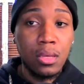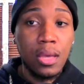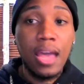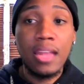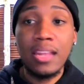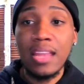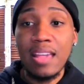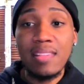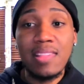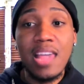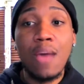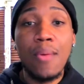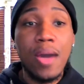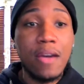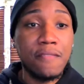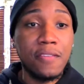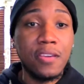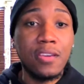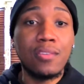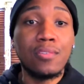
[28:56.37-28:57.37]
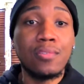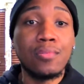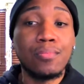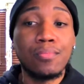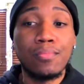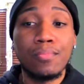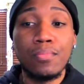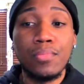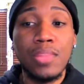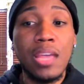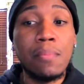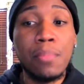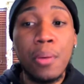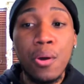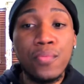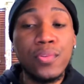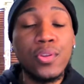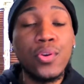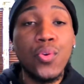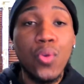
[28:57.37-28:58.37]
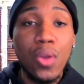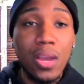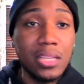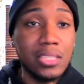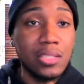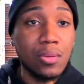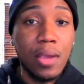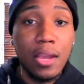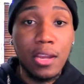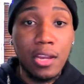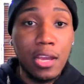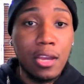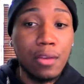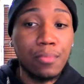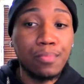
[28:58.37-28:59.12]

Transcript: That's how I feel. They both look crazy right now.